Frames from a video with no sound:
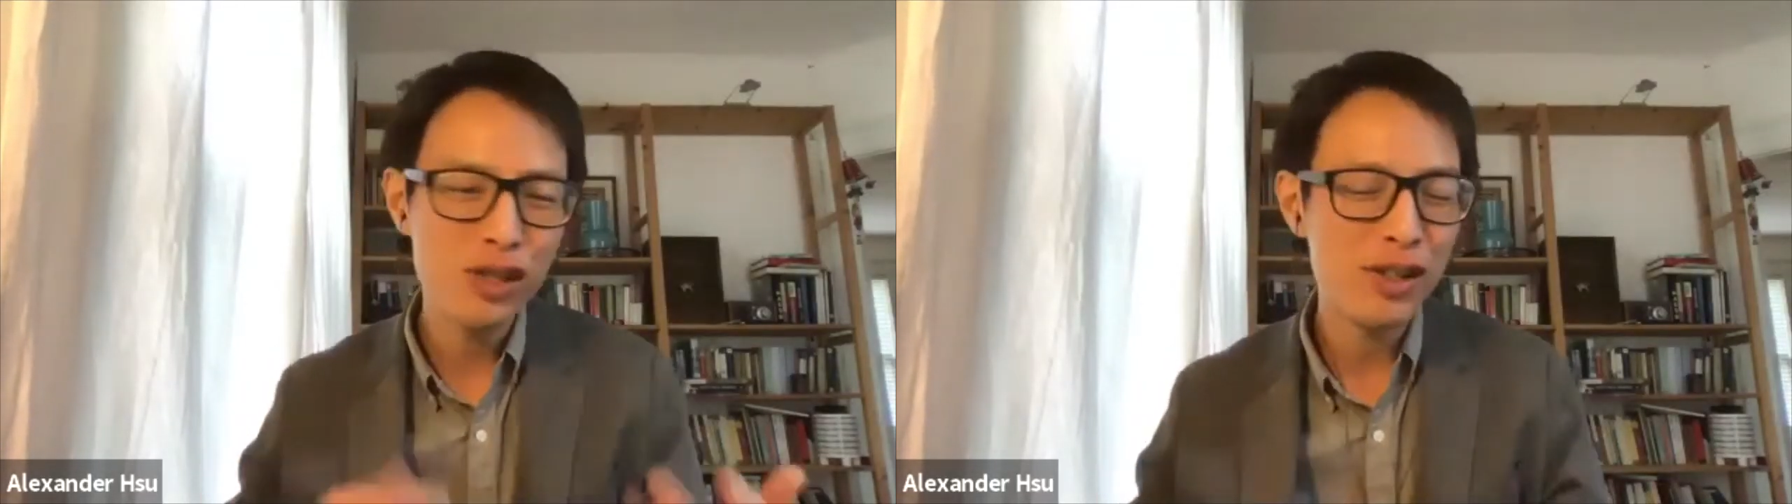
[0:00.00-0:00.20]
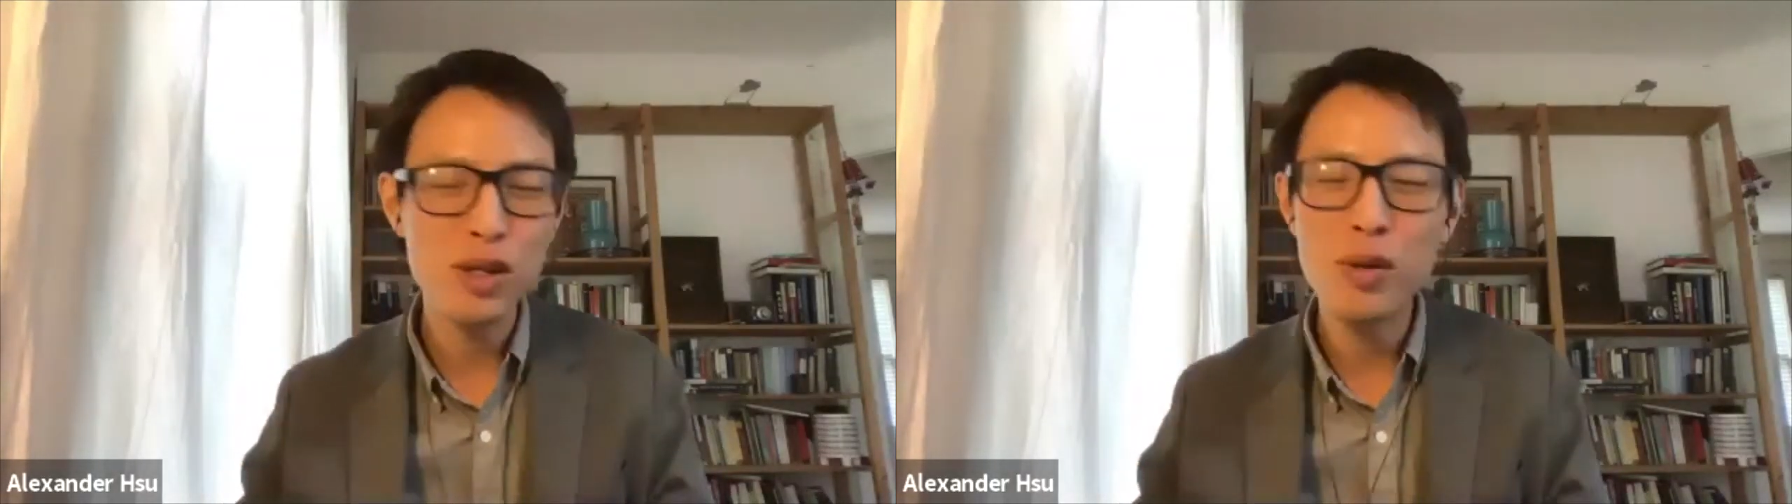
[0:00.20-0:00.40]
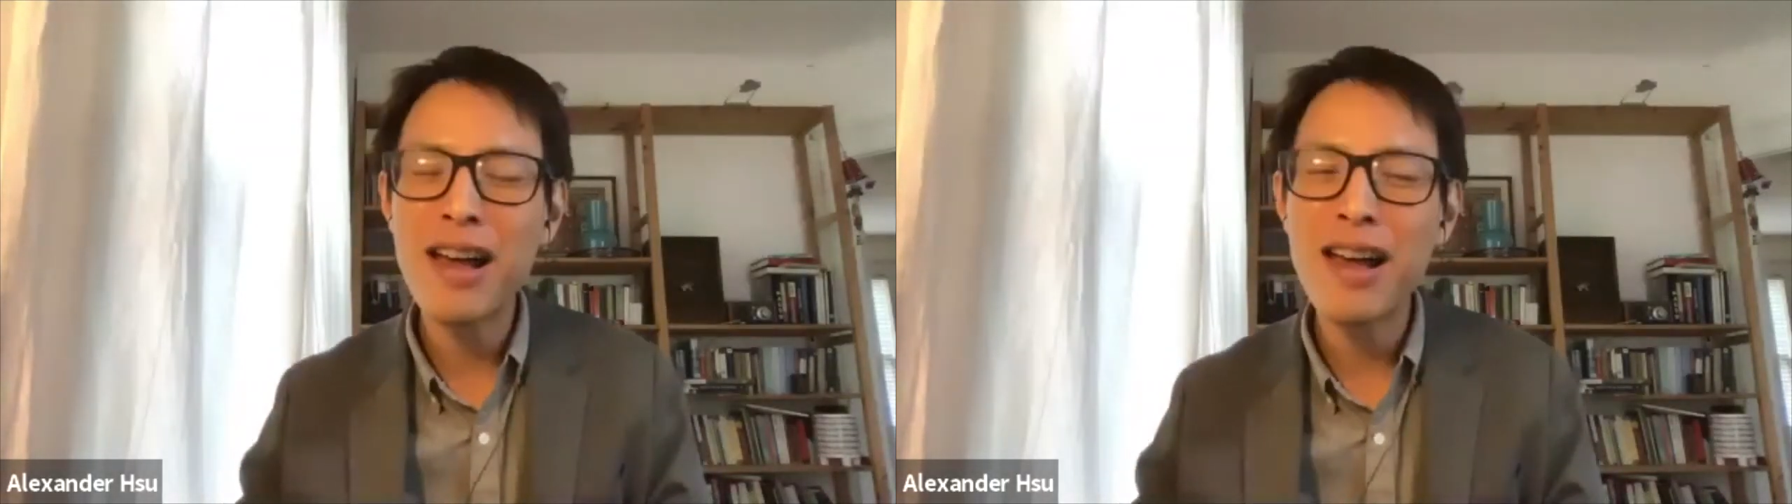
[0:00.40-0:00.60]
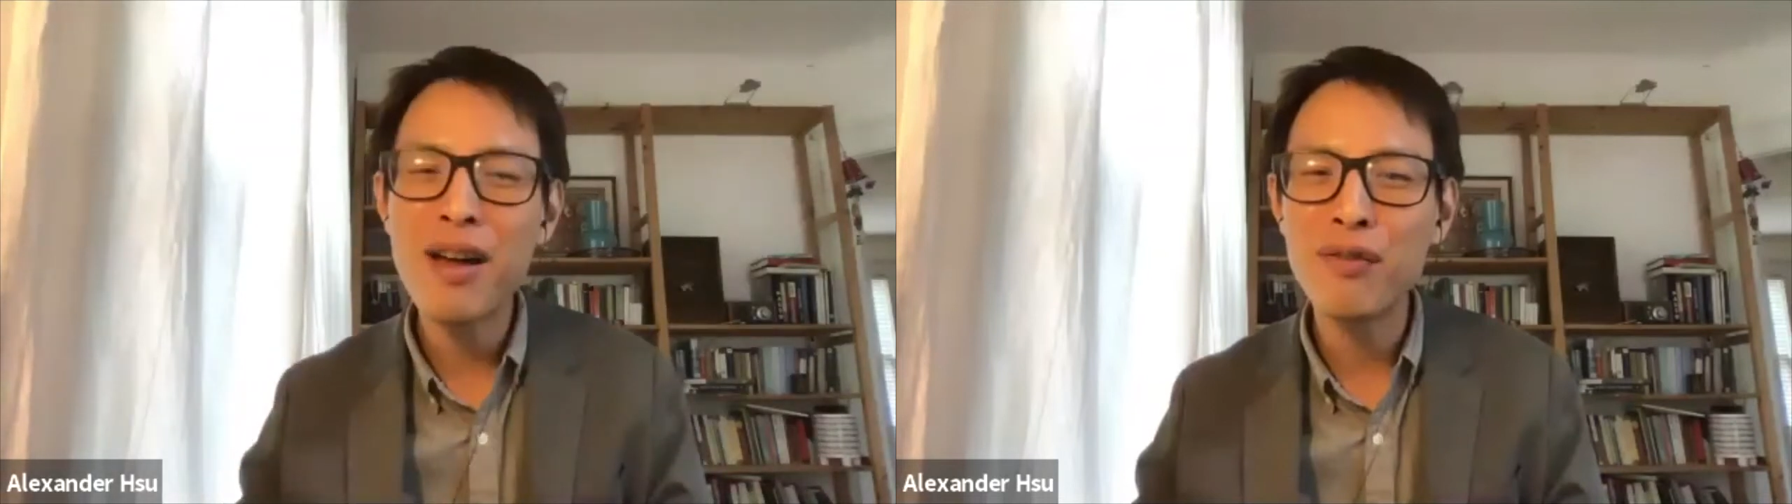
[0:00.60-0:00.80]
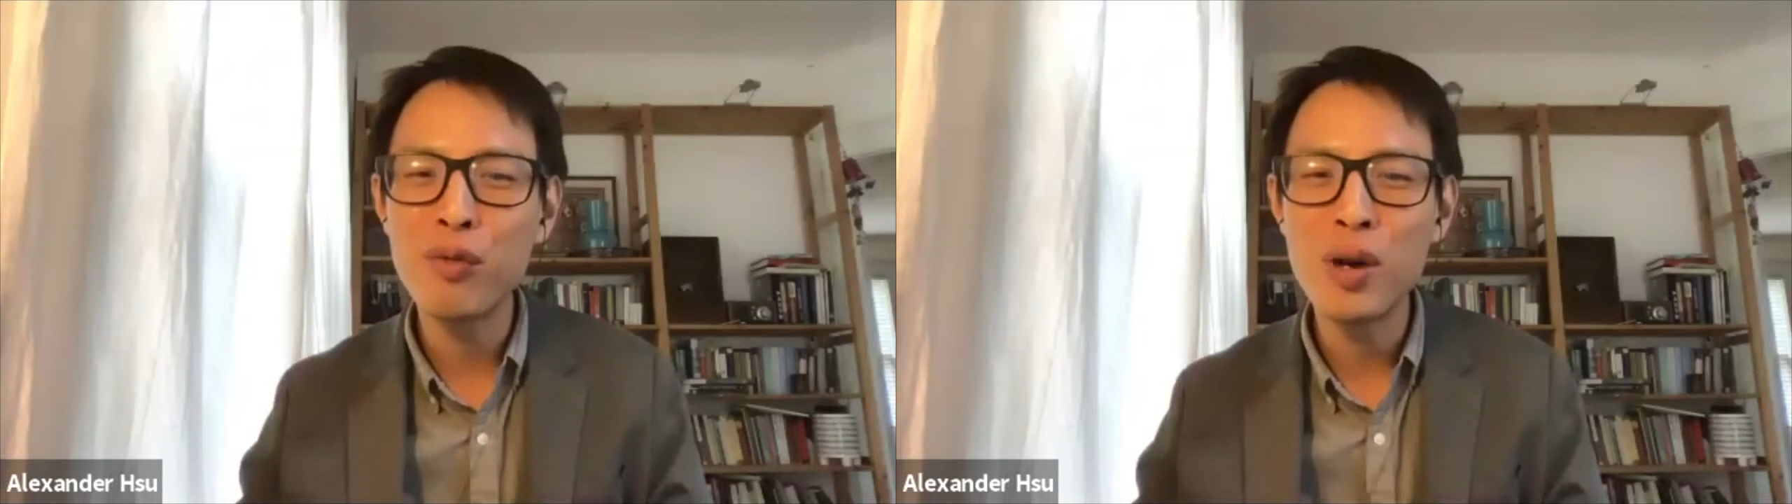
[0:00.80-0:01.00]
did you
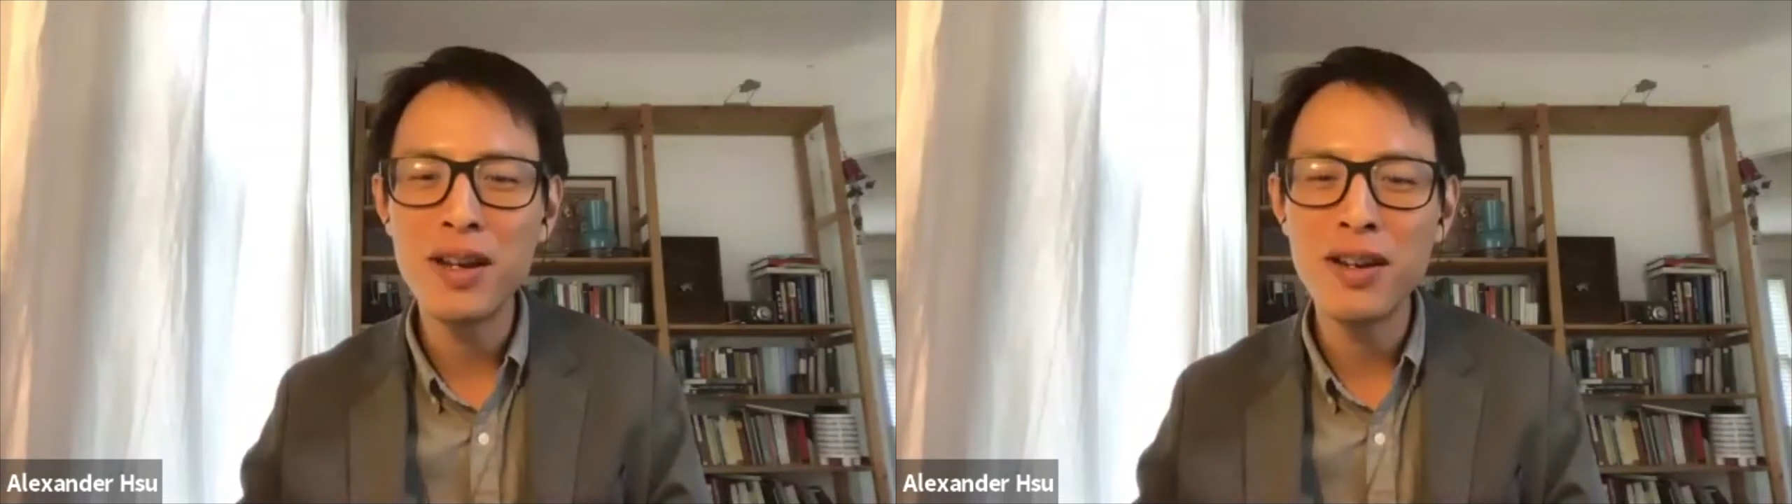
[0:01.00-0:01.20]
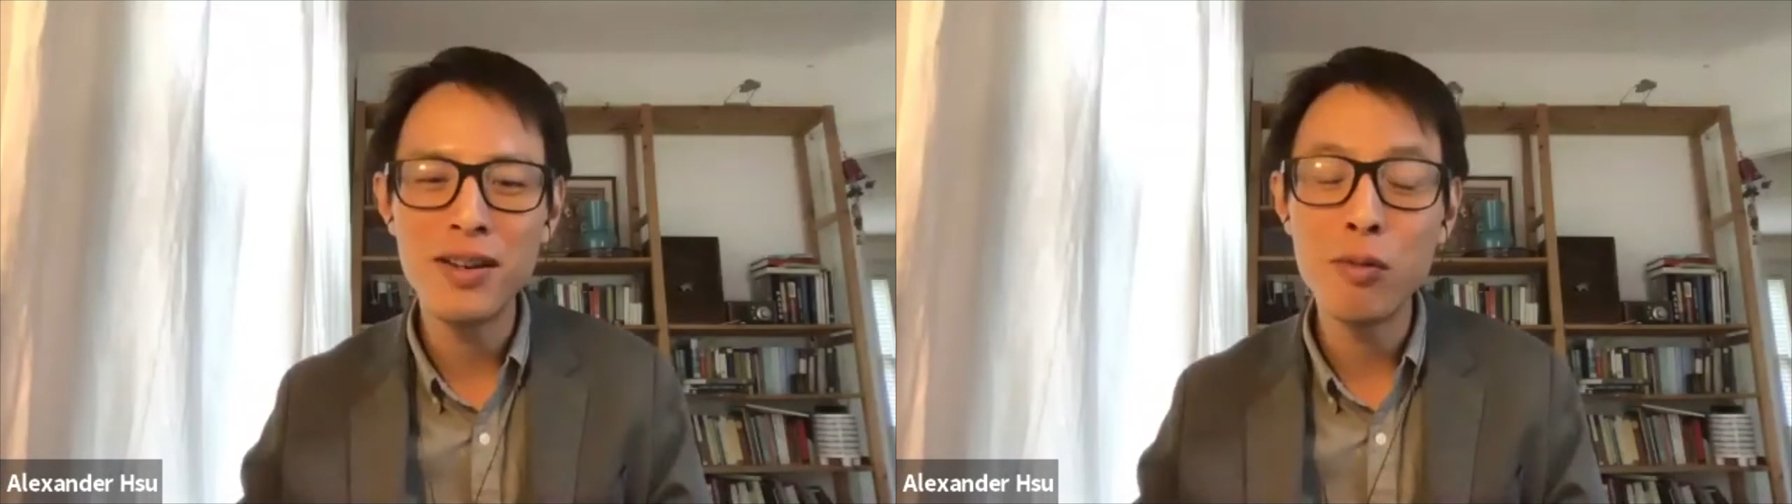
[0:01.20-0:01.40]
have when